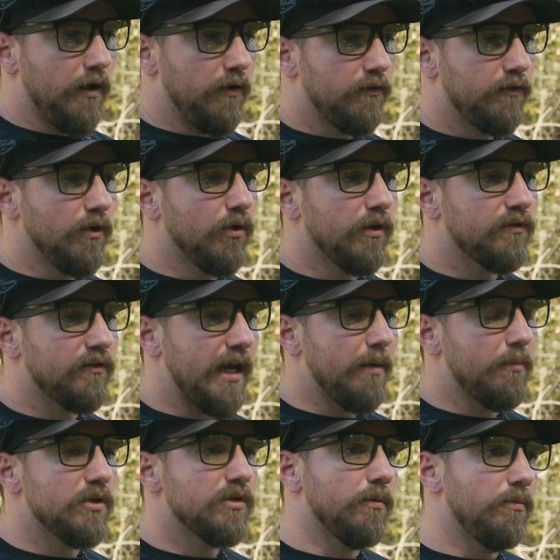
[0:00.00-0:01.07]
and still
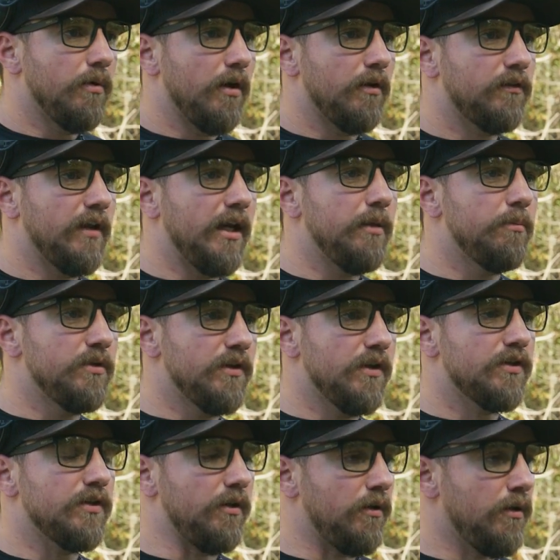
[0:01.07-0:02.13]
establish a steady
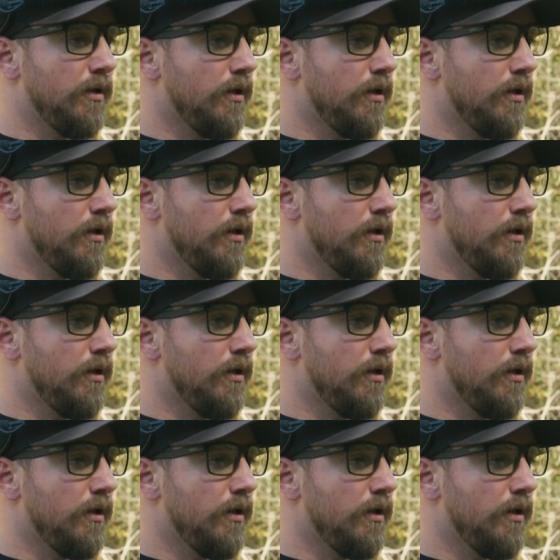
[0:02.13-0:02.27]
position.